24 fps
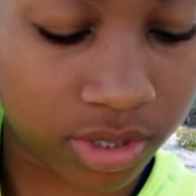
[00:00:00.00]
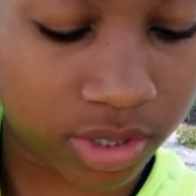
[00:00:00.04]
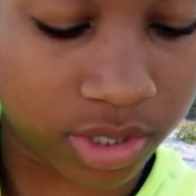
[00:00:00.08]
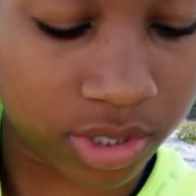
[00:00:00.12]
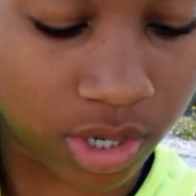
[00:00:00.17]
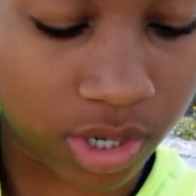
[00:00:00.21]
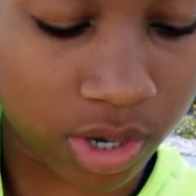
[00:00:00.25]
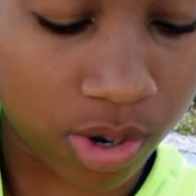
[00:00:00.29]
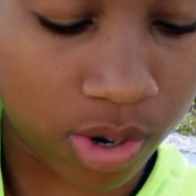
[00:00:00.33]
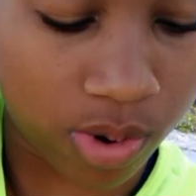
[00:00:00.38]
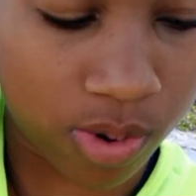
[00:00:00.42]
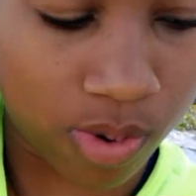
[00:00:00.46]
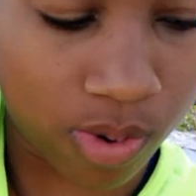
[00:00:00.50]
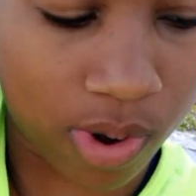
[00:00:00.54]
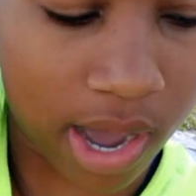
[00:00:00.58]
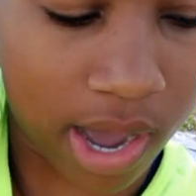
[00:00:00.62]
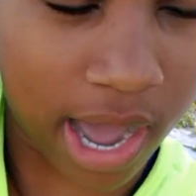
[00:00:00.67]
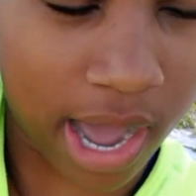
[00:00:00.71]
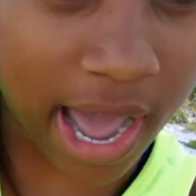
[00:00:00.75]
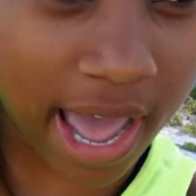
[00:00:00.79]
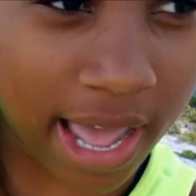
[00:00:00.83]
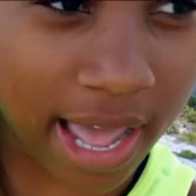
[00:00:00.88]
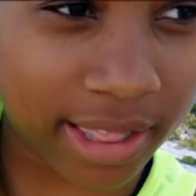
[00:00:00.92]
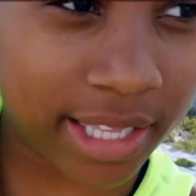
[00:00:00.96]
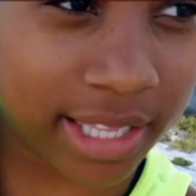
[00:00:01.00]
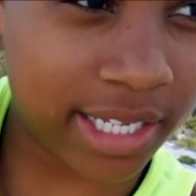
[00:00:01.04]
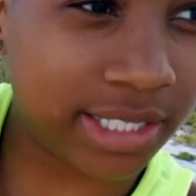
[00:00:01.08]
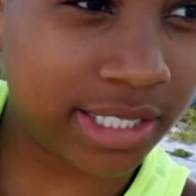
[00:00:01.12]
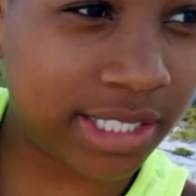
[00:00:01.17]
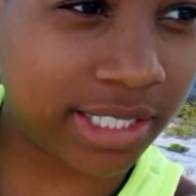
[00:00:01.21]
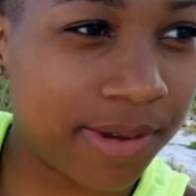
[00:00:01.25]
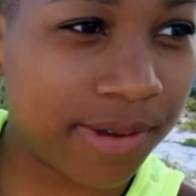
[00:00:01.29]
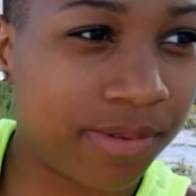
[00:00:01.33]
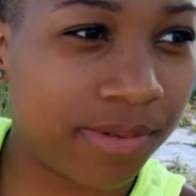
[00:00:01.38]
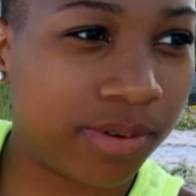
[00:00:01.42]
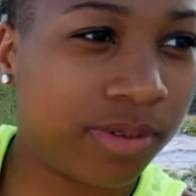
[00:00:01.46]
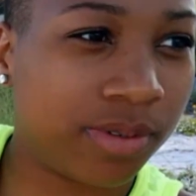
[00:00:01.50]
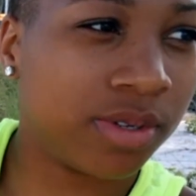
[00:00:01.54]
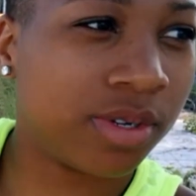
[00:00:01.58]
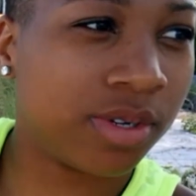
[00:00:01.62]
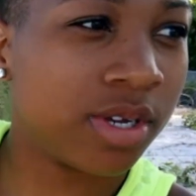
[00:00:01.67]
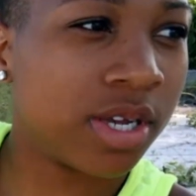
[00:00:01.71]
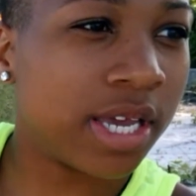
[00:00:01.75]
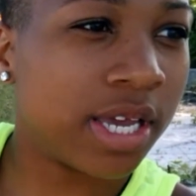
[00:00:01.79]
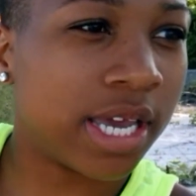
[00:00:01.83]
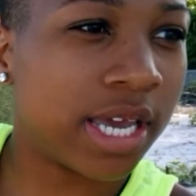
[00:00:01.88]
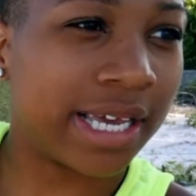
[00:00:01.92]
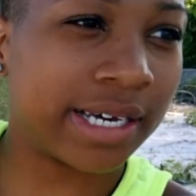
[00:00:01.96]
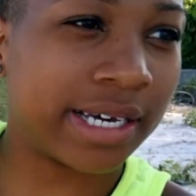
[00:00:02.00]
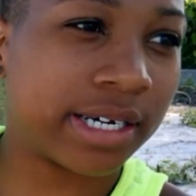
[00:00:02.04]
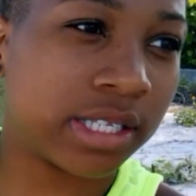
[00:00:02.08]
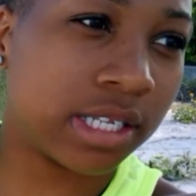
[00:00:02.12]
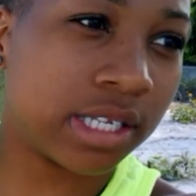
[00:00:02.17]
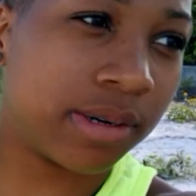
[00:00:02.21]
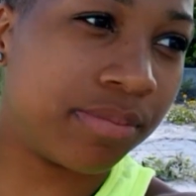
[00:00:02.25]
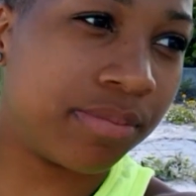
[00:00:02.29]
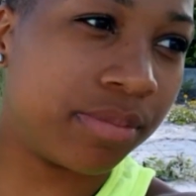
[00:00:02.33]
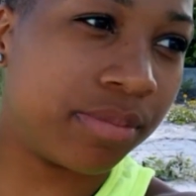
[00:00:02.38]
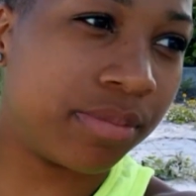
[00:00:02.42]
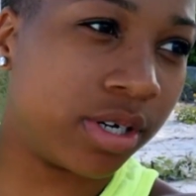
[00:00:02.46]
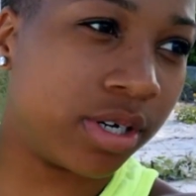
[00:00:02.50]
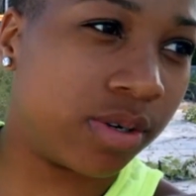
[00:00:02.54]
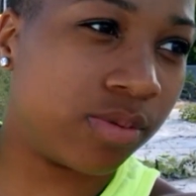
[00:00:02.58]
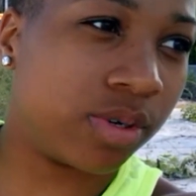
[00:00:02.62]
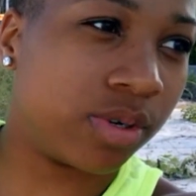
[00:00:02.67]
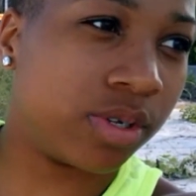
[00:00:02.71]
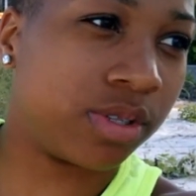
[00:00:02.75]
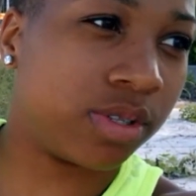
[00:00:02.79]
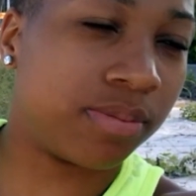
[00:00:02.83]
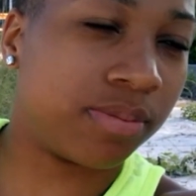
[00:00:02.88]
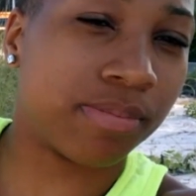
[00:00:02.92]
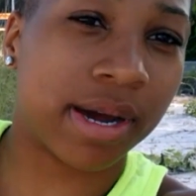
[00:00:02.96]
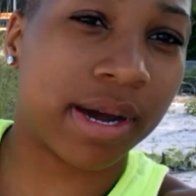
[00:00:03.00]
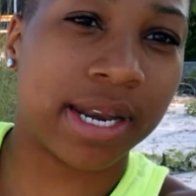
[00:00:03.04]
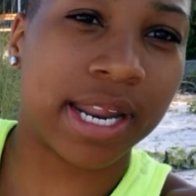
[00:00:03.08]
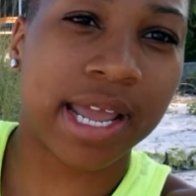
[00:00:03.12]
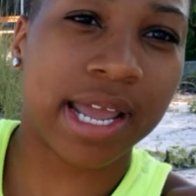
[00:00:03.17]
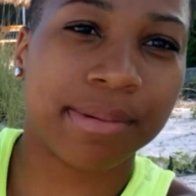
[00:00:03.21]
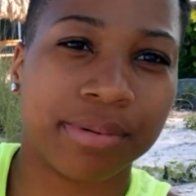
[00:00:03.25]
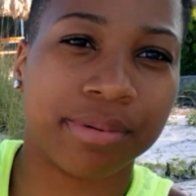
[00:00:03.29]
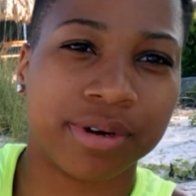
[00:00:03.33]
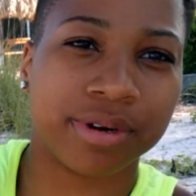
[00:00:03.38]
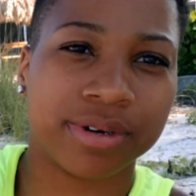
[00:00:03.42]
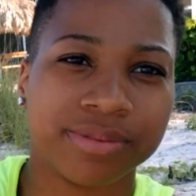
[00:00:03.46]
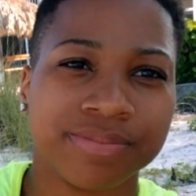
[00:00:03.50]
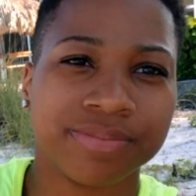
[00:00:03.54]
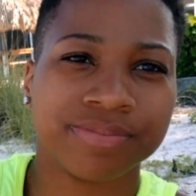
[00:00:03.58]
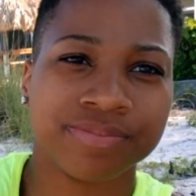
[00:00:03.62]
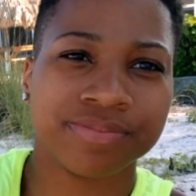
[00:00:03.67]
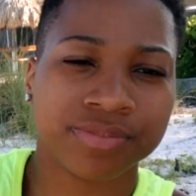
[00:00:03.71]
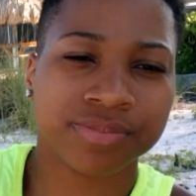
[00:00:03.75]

So I had Thanksgiving in Columbia with my neighbor.